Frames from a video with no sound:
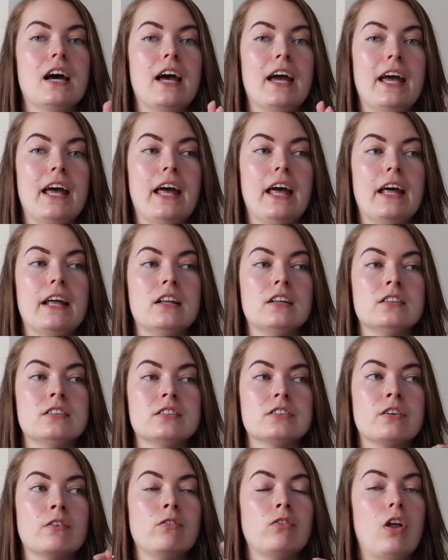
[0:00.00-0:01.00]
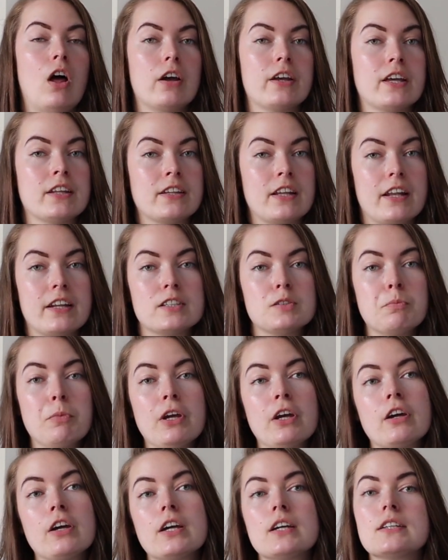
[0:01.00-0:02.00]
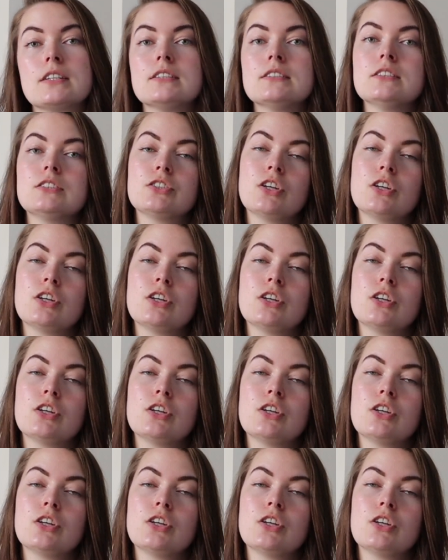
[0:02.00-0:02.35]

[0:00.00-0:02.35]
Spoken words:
and vlogging that experience,